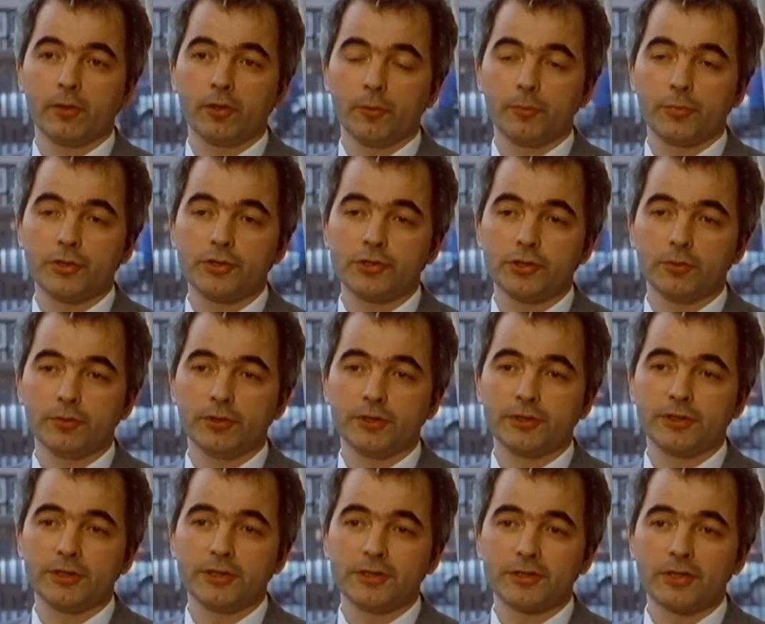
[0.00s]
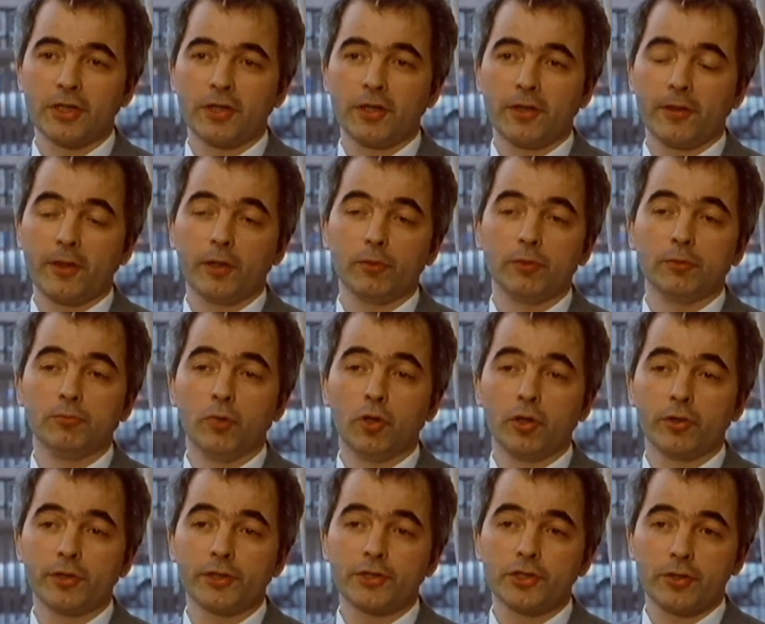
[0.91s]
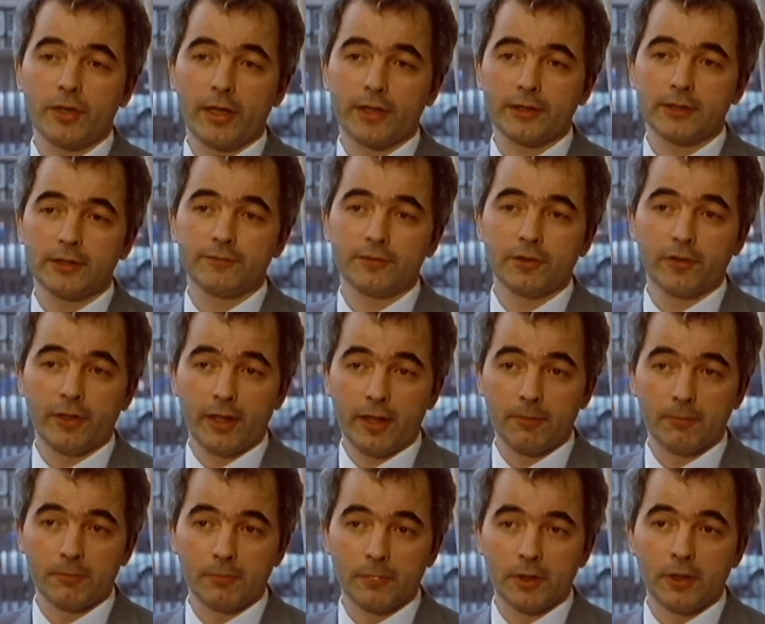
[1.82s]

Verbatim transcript: opportunities that were more attractive to them